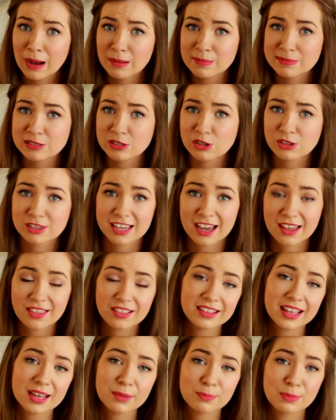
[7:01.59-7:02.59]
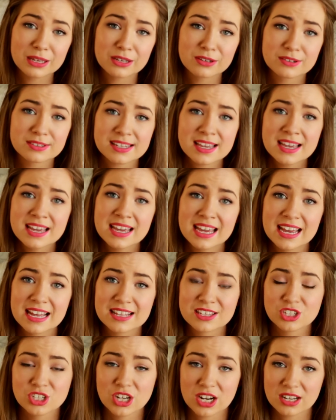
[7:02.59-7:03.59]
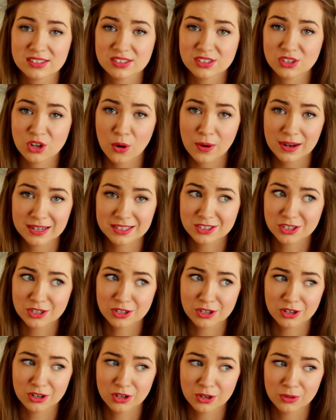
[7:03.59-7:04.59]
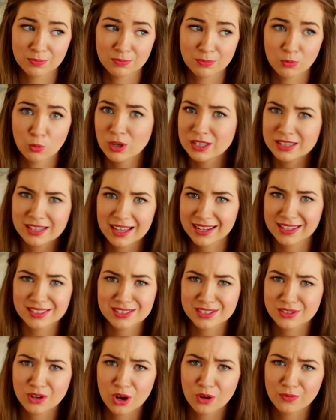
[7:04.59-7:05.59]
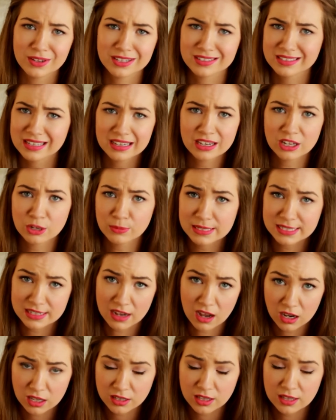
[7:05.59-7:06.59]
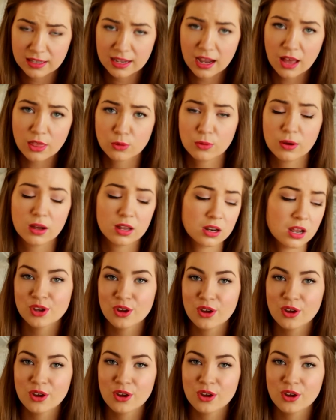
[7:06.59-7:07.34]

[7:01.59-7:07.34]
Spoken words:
pumps on the other leg, because it's just going to, one leg is obviously going to be darker than the other one.